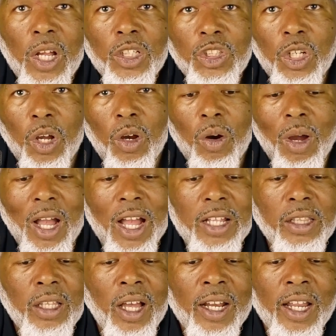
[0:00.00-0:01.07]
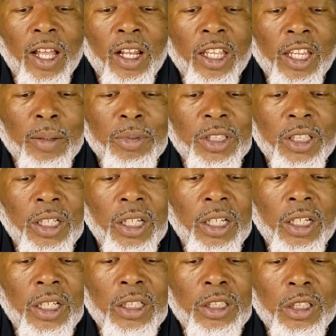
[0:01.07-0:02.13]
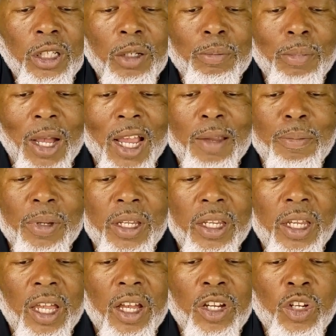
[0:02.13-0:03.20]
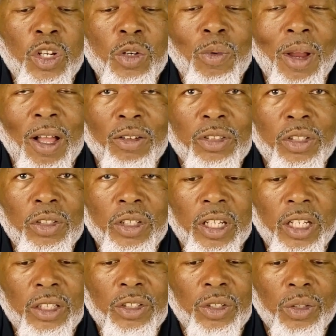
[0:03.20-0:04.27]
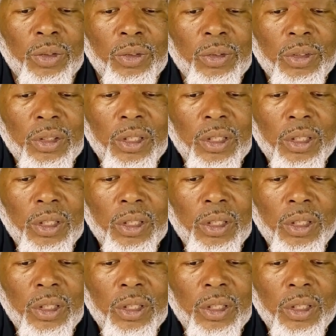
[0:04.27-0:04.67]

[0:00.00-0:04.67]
So I thought LEMCs might be a good route to look into.